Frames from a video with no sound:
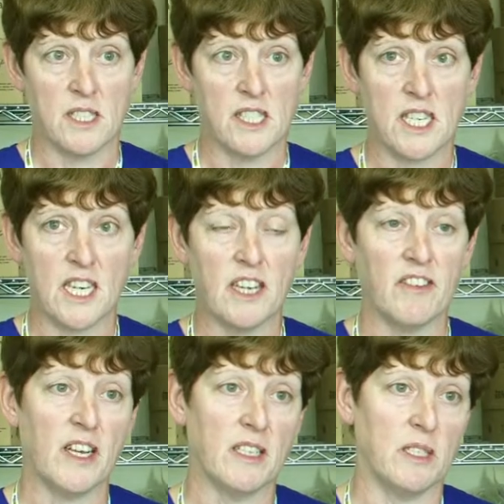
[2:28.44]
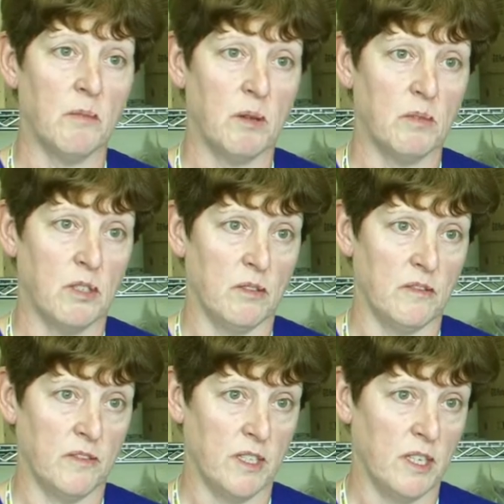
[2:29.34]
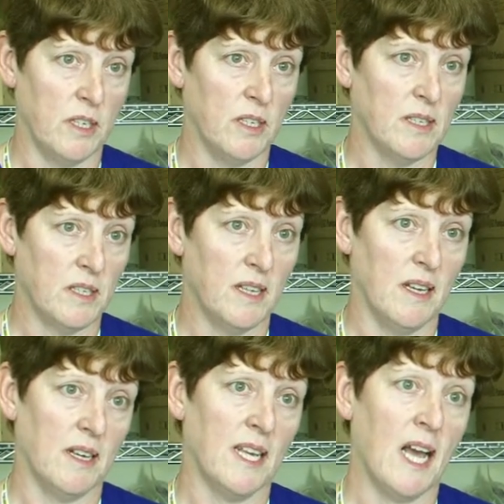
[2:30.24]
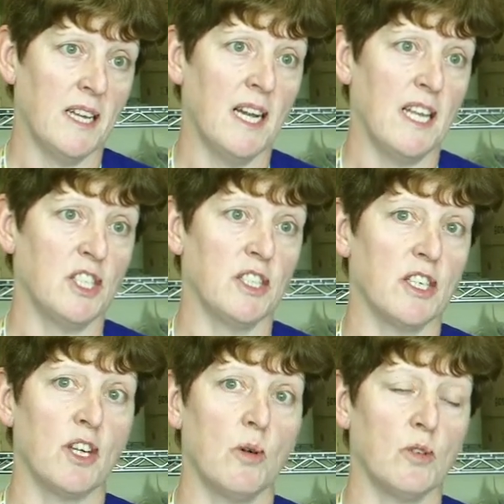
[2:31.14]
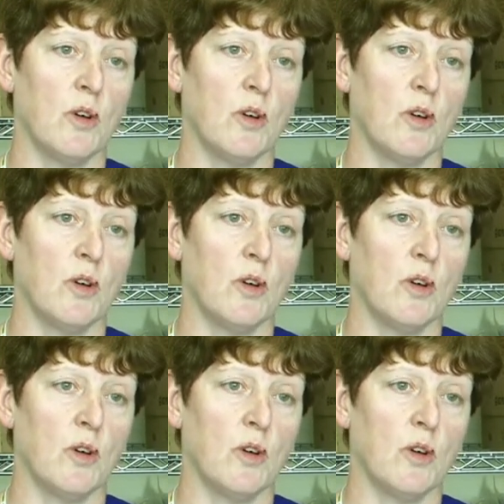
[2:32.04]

There's a significant amount of cannulation that goes